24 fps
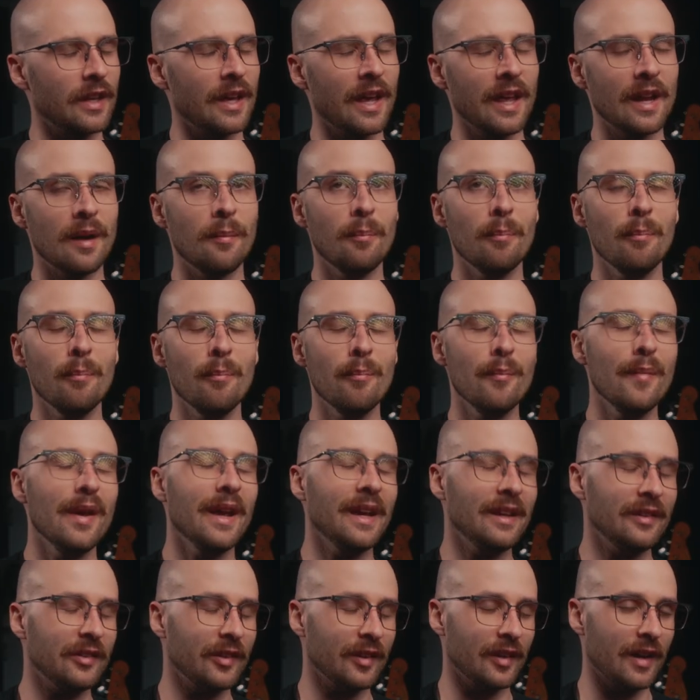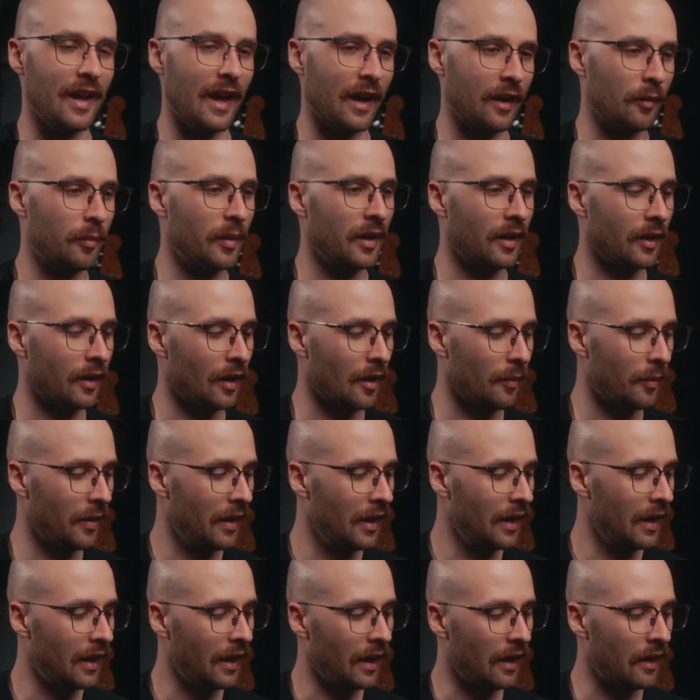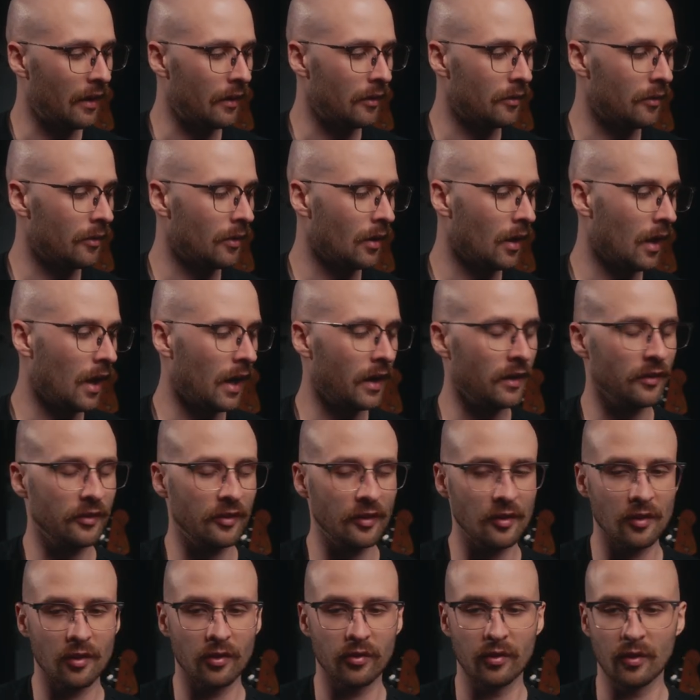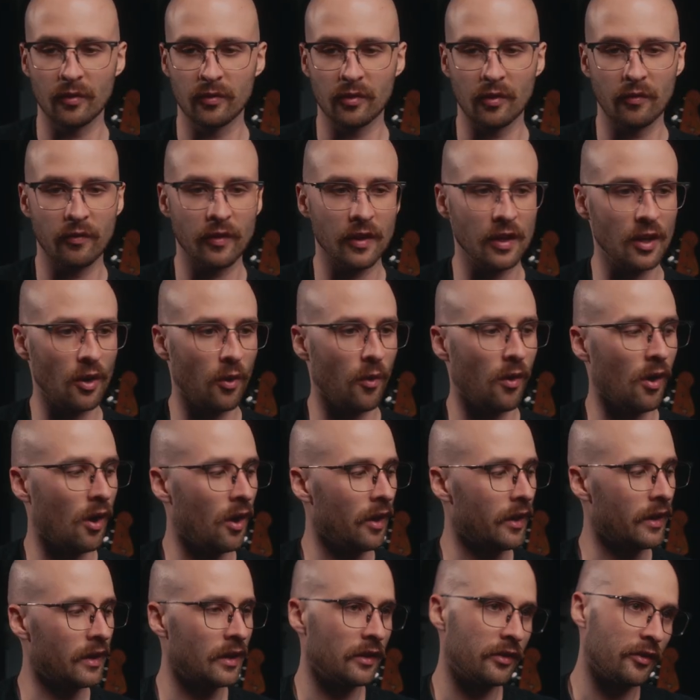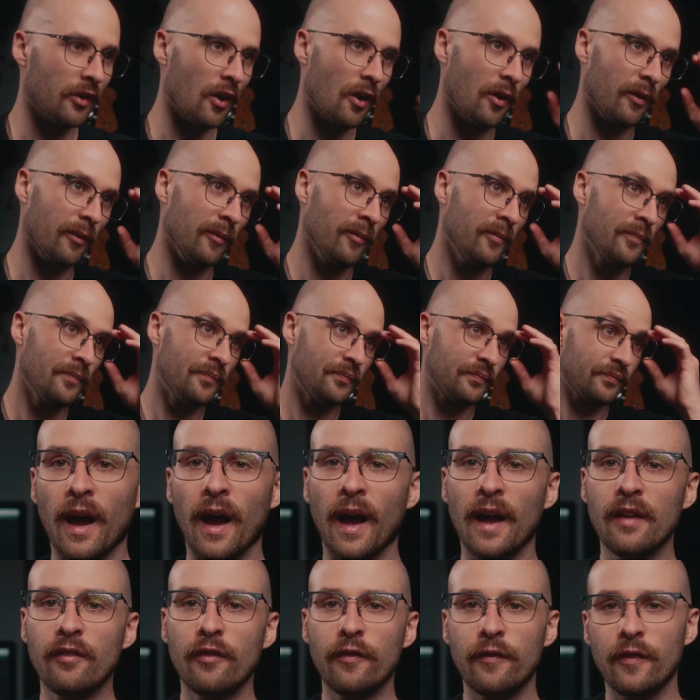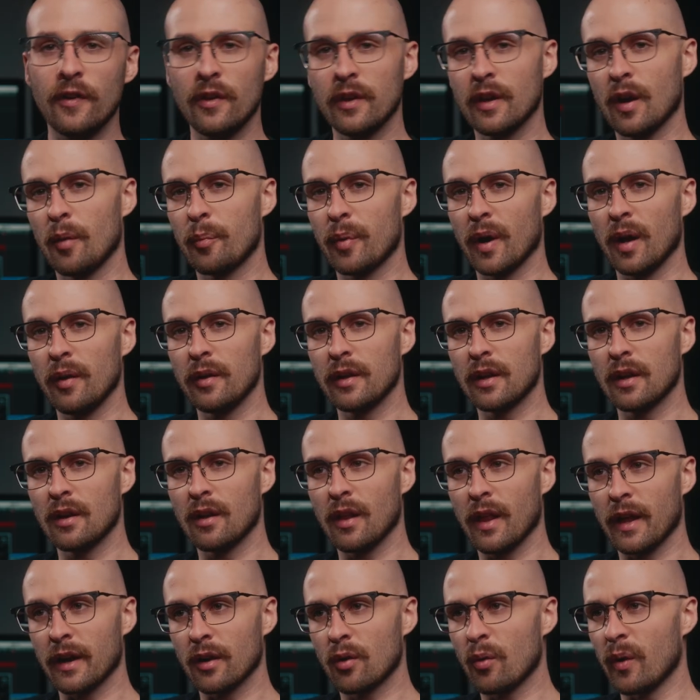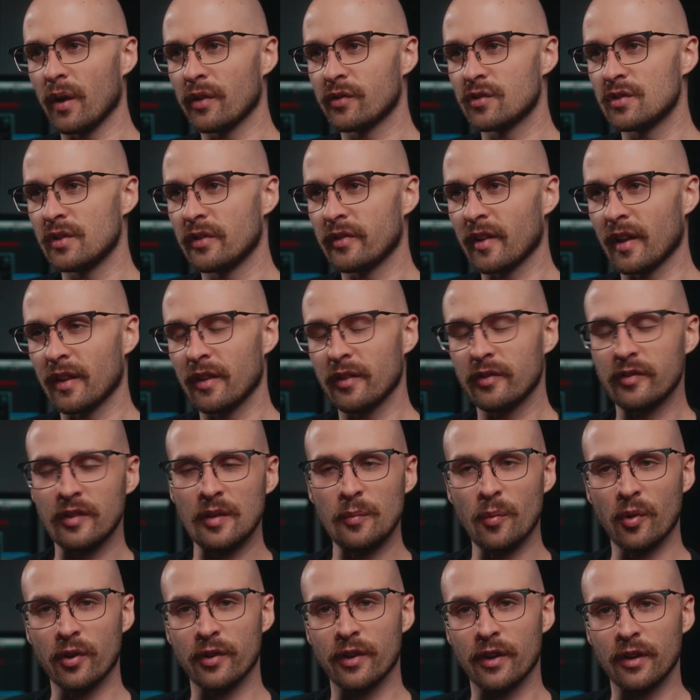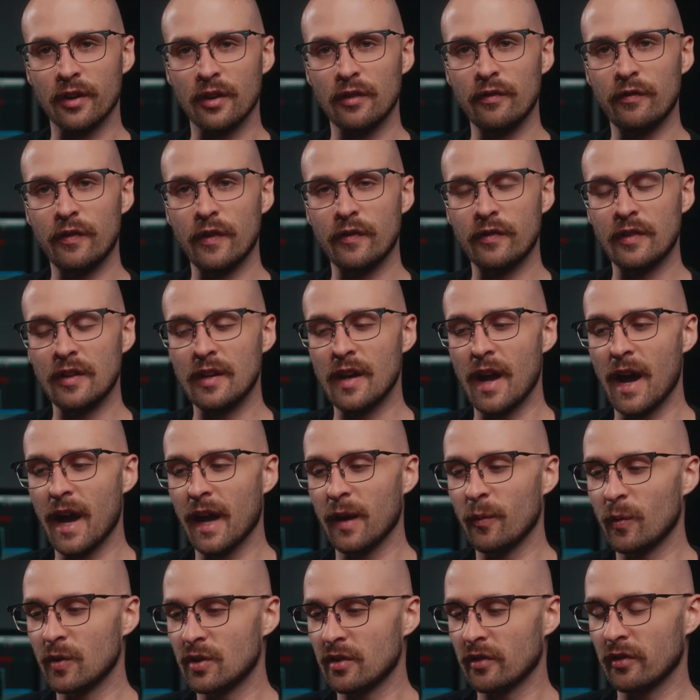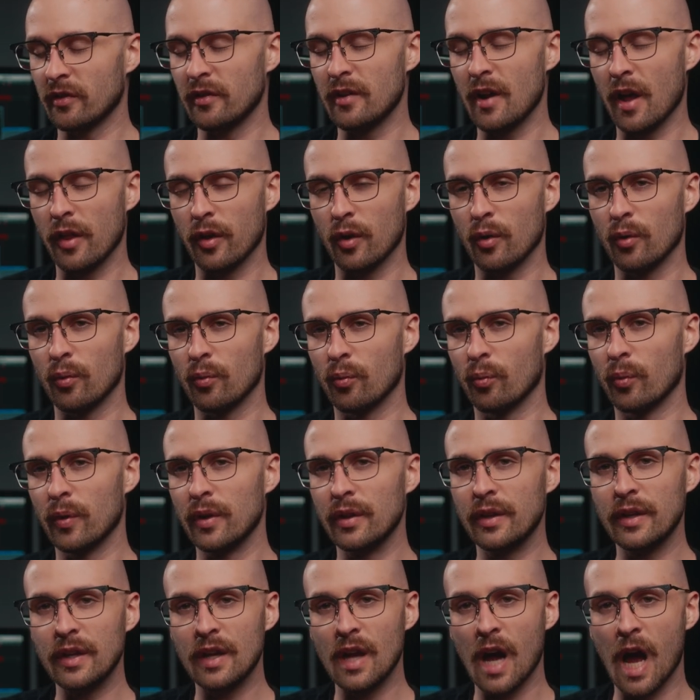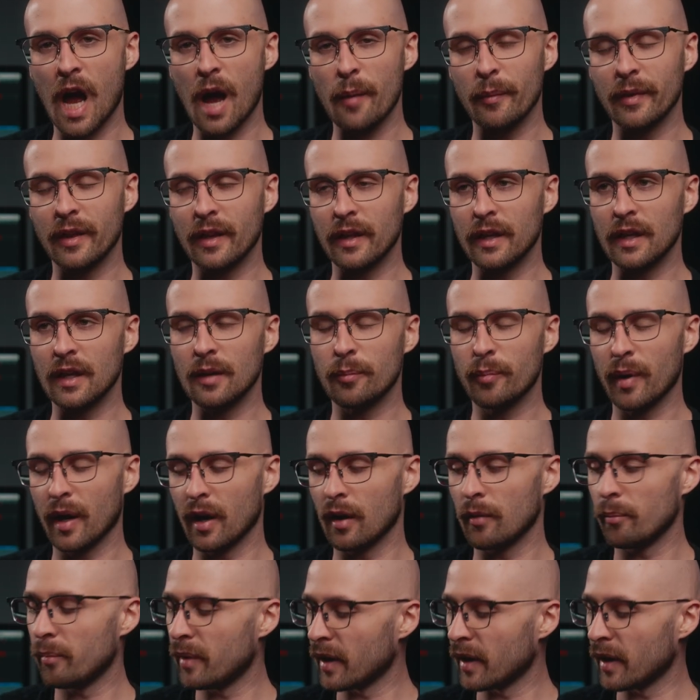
an amazing neck pickup, and honestly deserves a video all on its own. I have a feeling I'll probably get a lot of questions on the Seymour Duncan 59, which is another really commonly paired